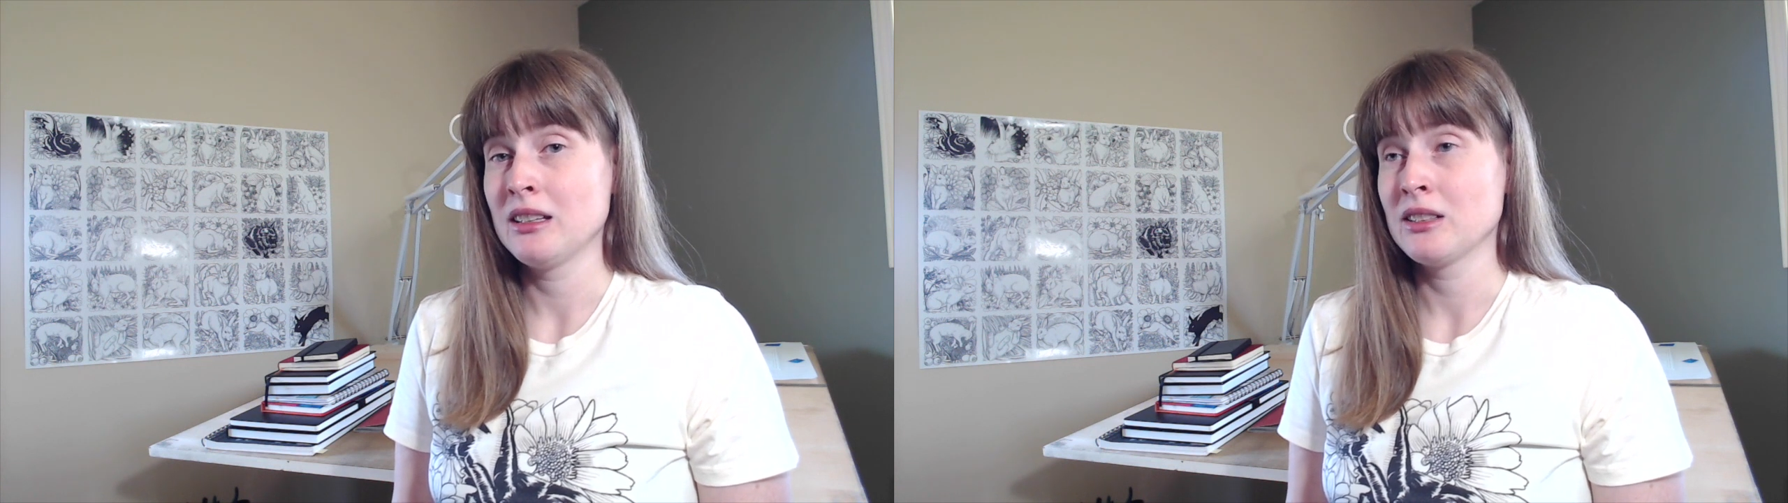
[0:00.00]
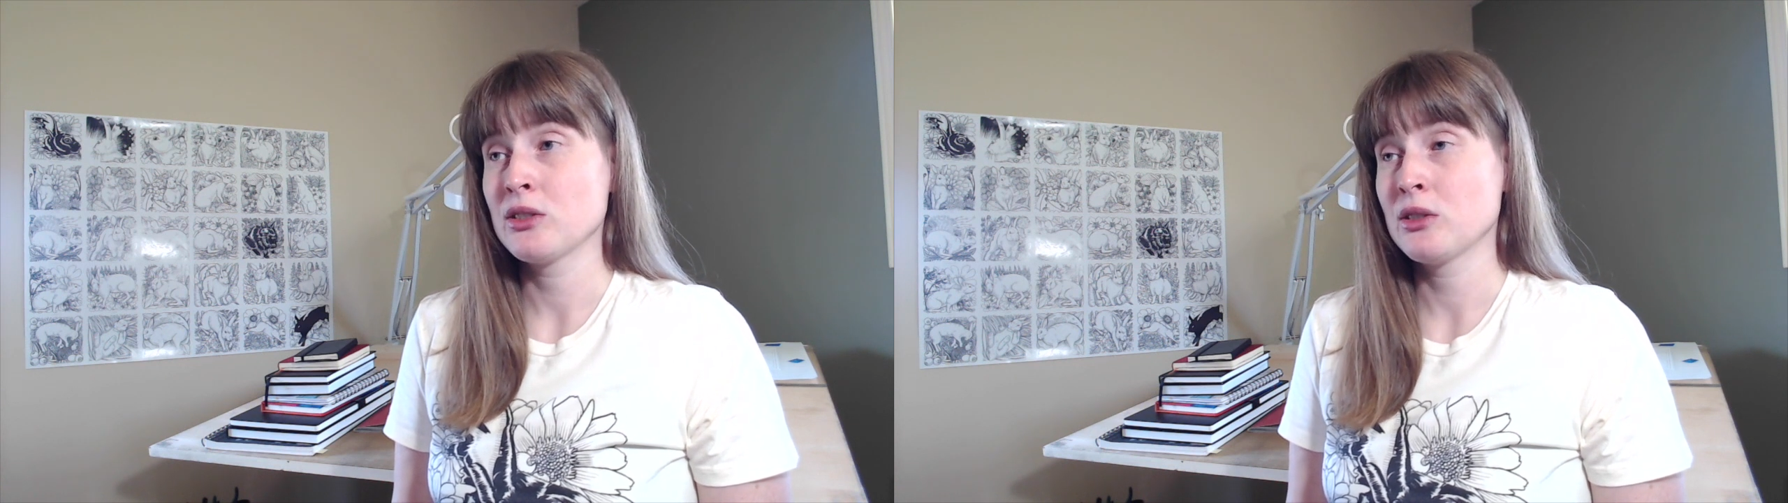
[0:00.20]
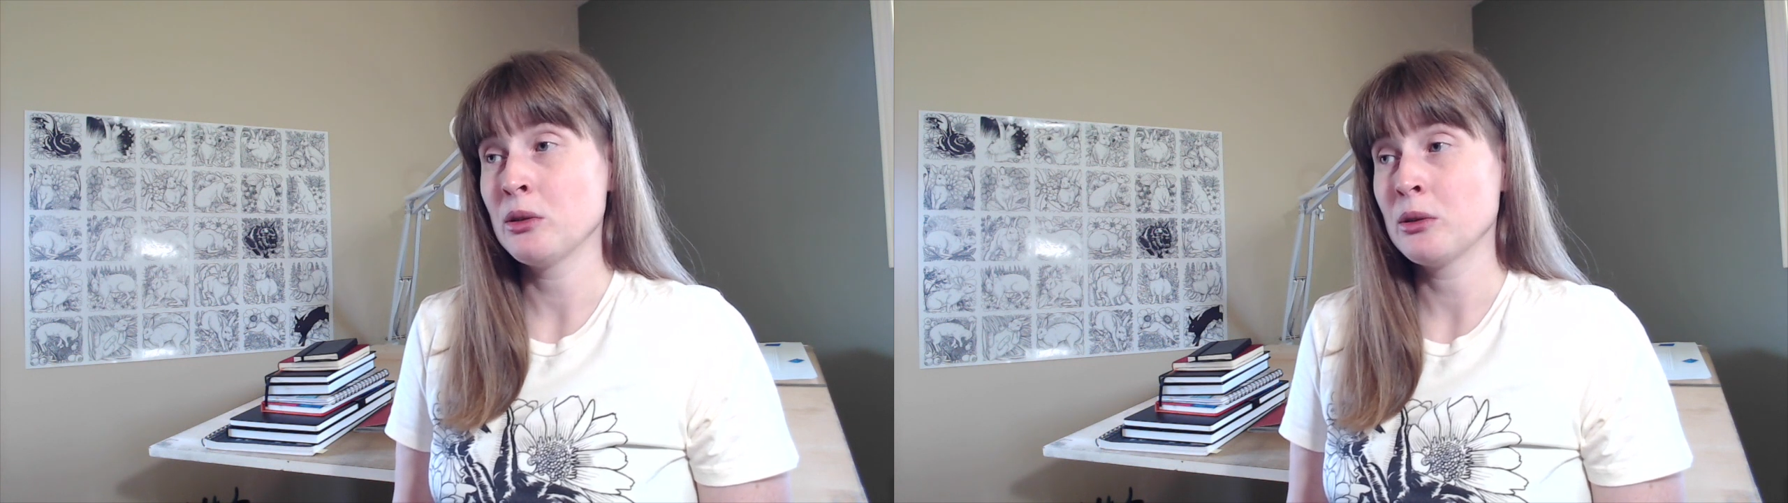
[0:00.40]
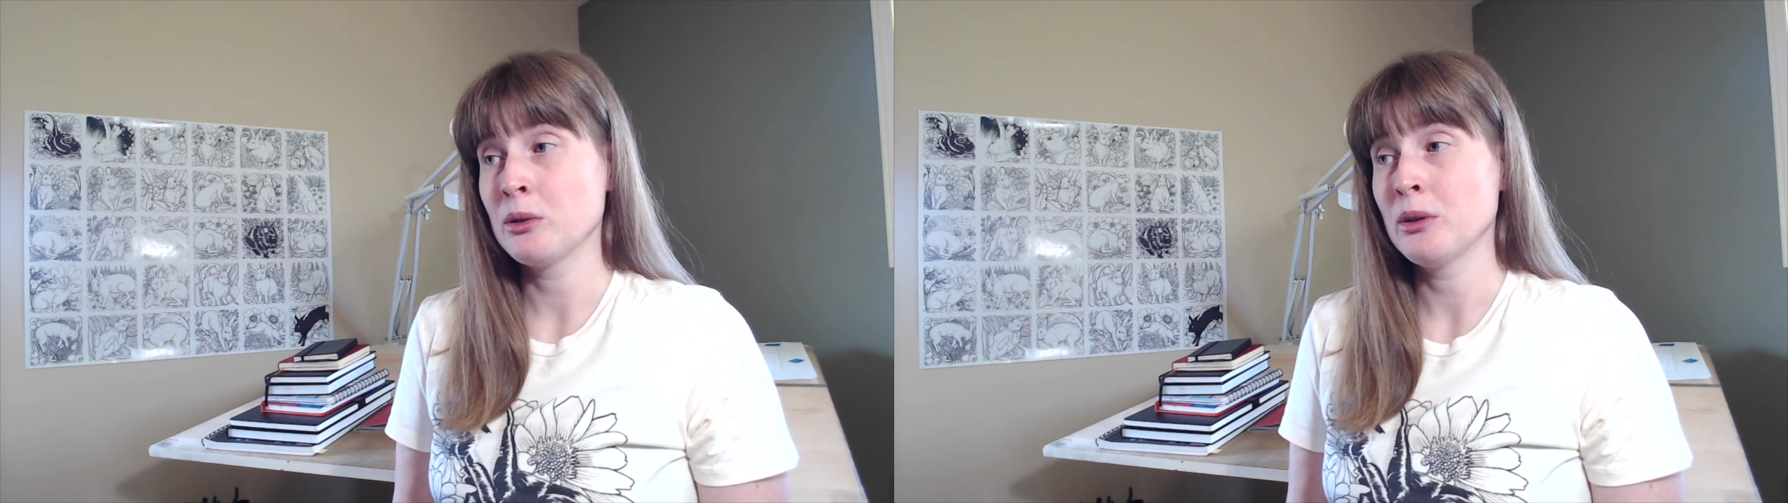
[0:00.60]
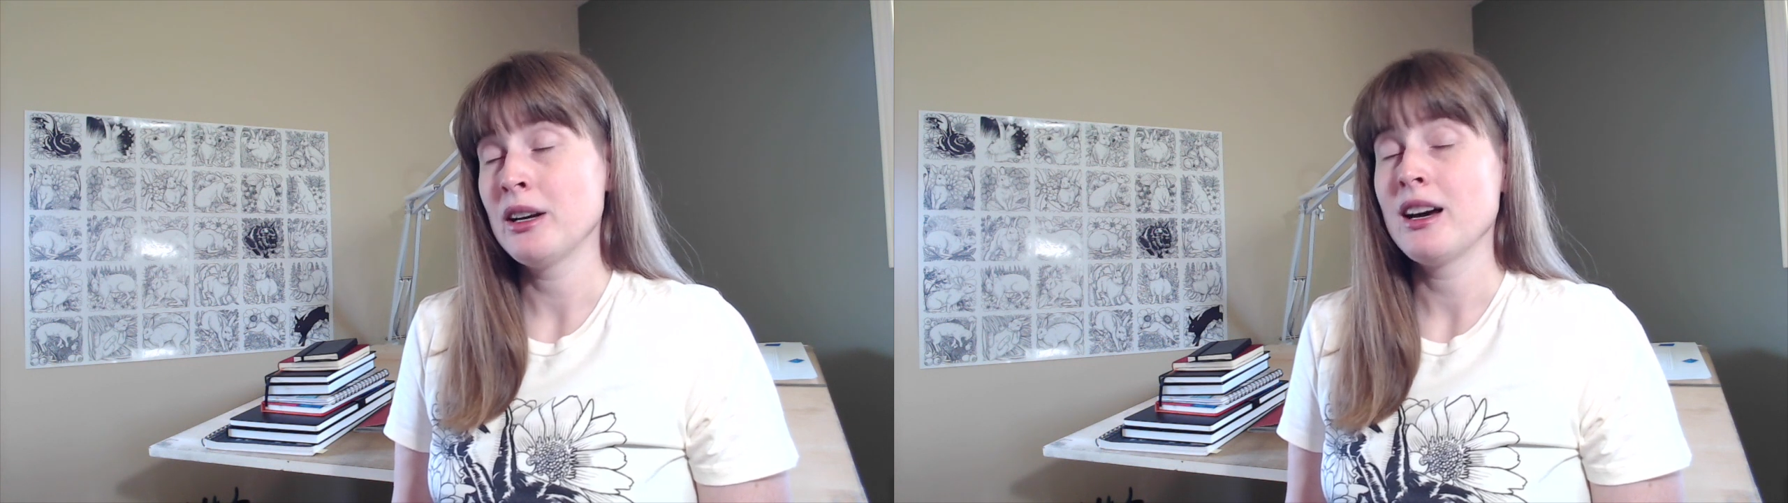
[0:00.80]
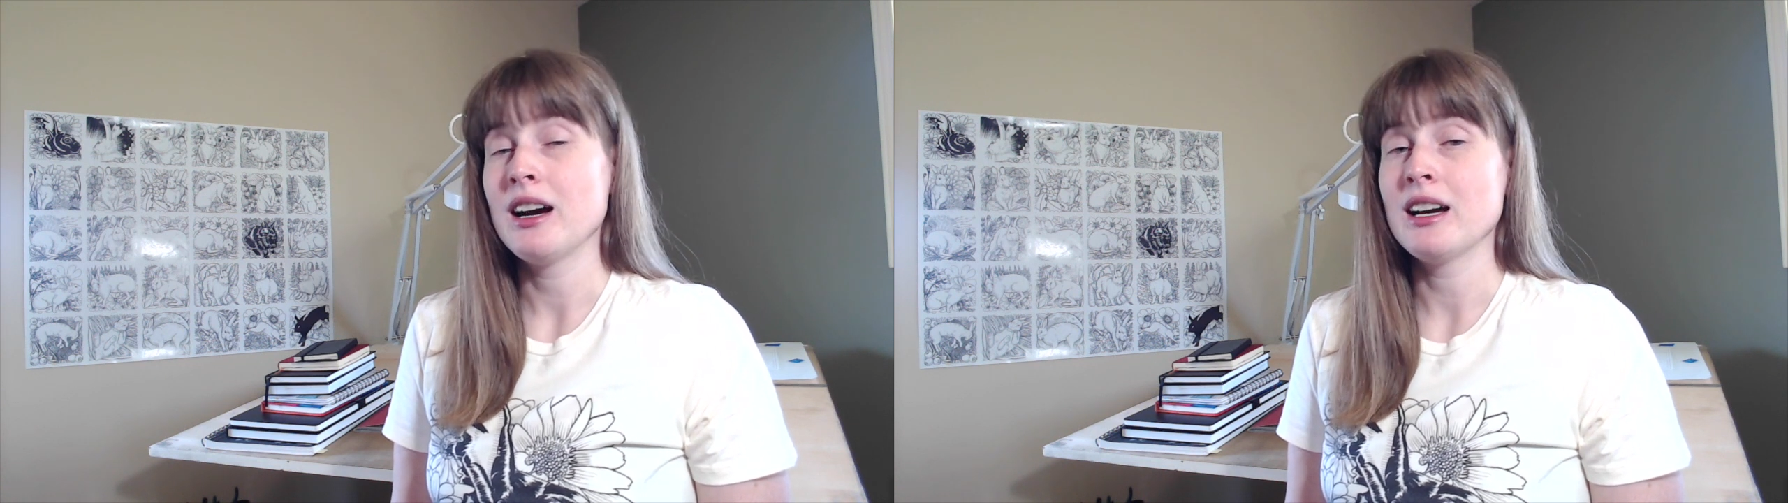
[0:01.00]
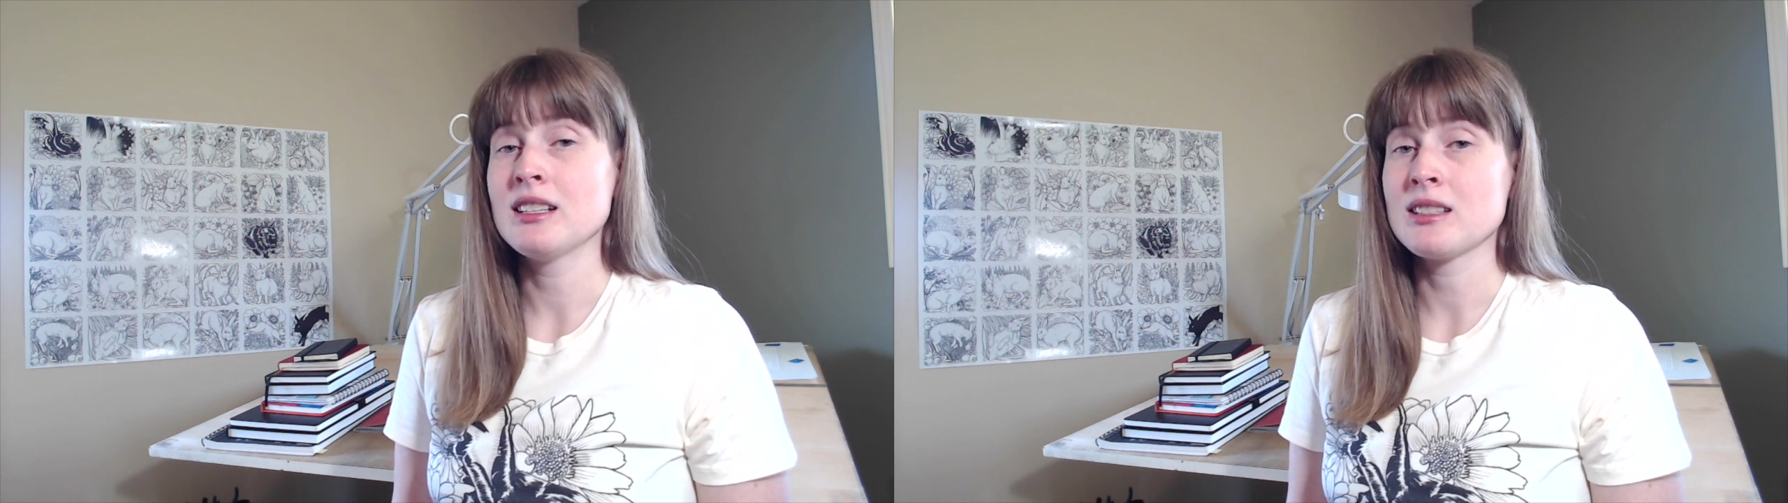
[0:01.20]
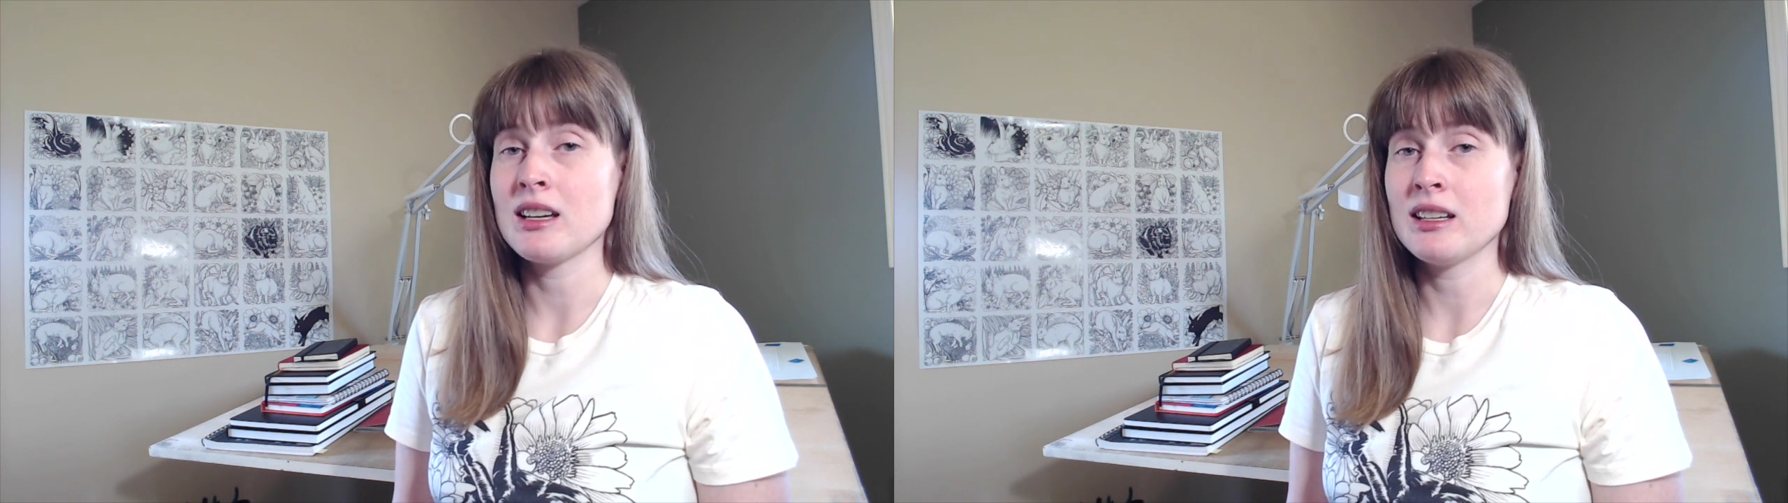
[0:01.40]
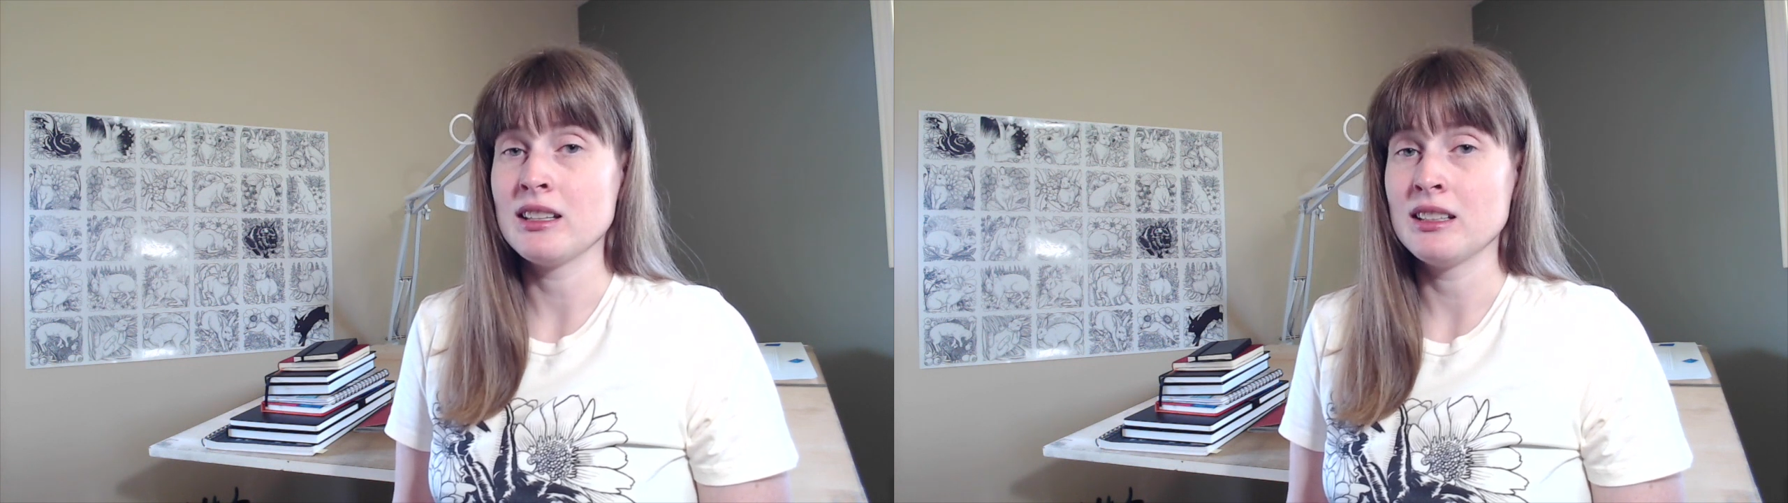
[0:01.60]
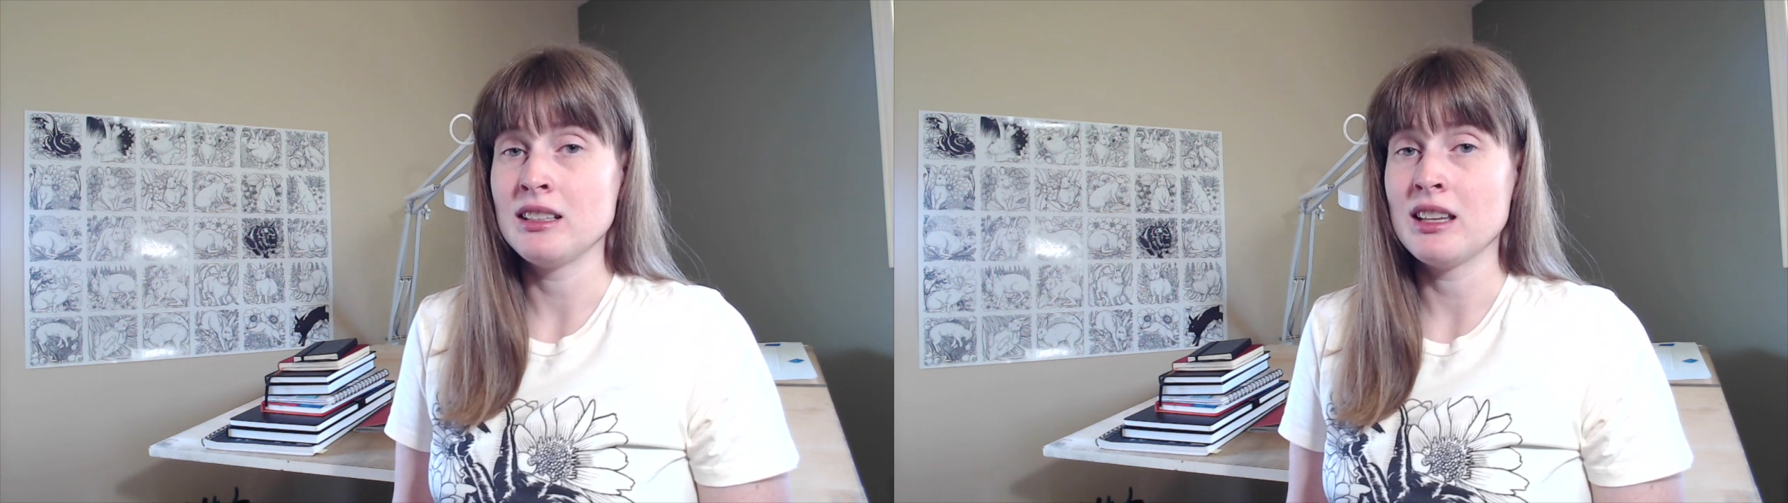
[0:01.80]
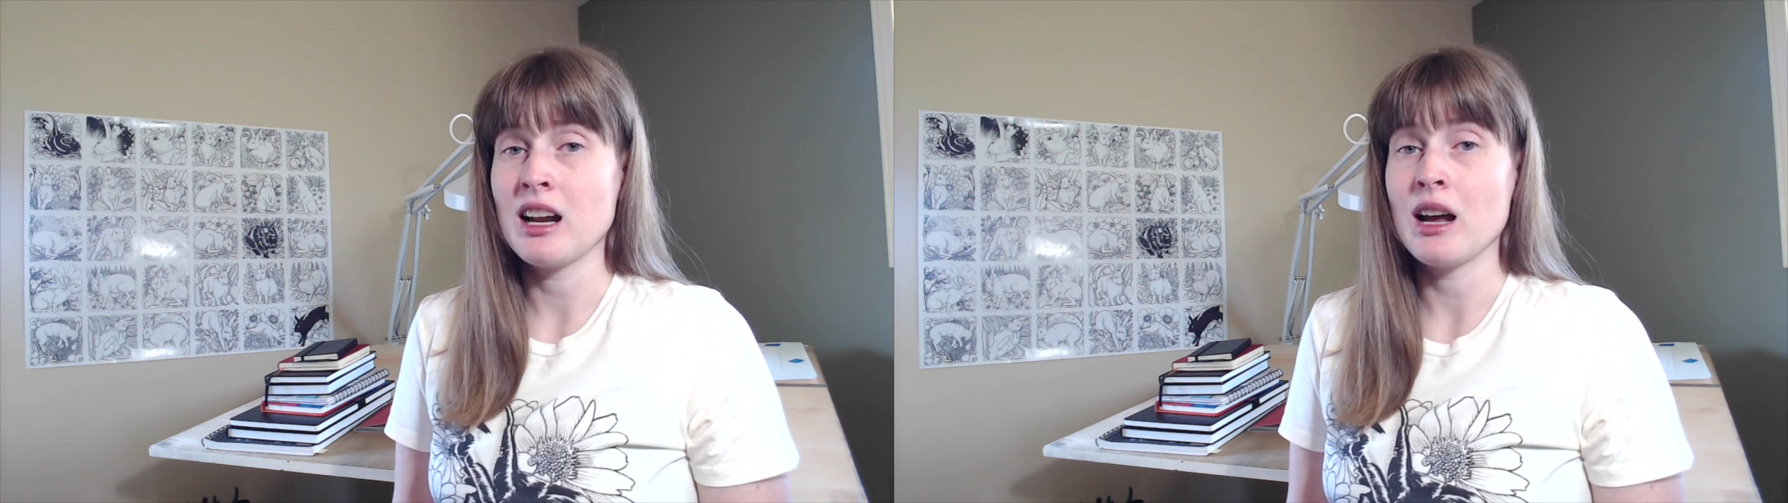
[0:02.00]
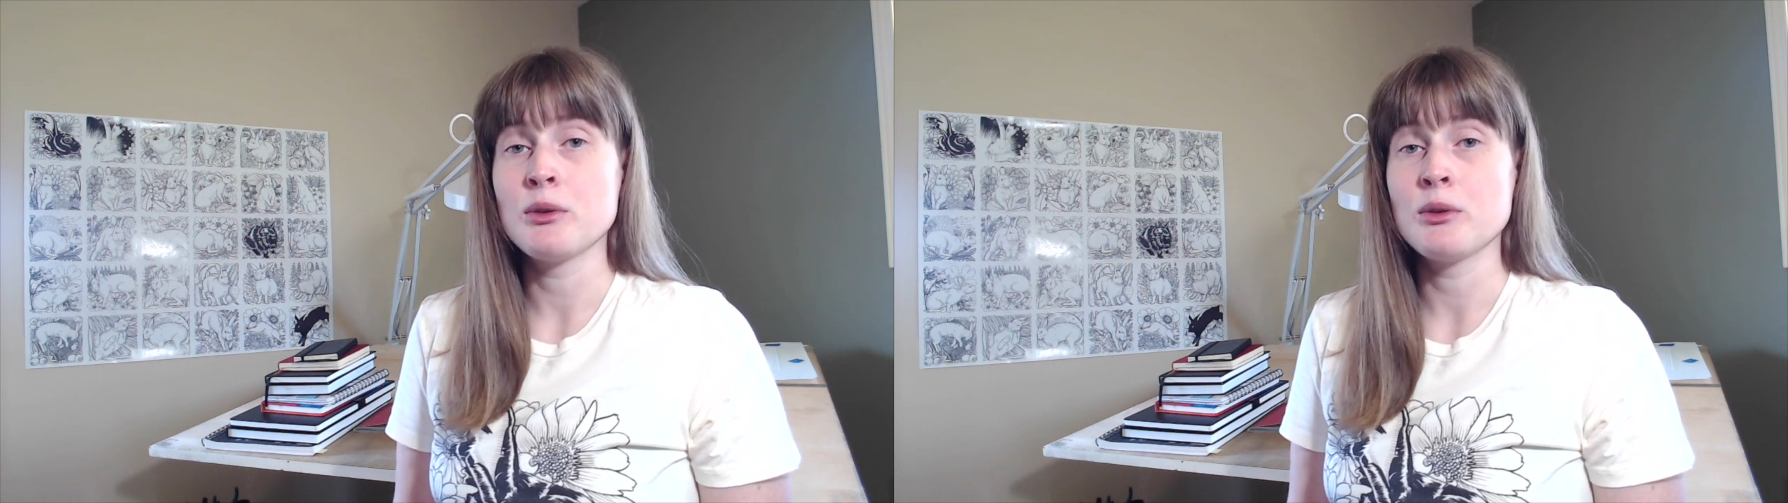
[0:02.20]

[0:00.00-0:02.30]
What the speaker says: So I decided that I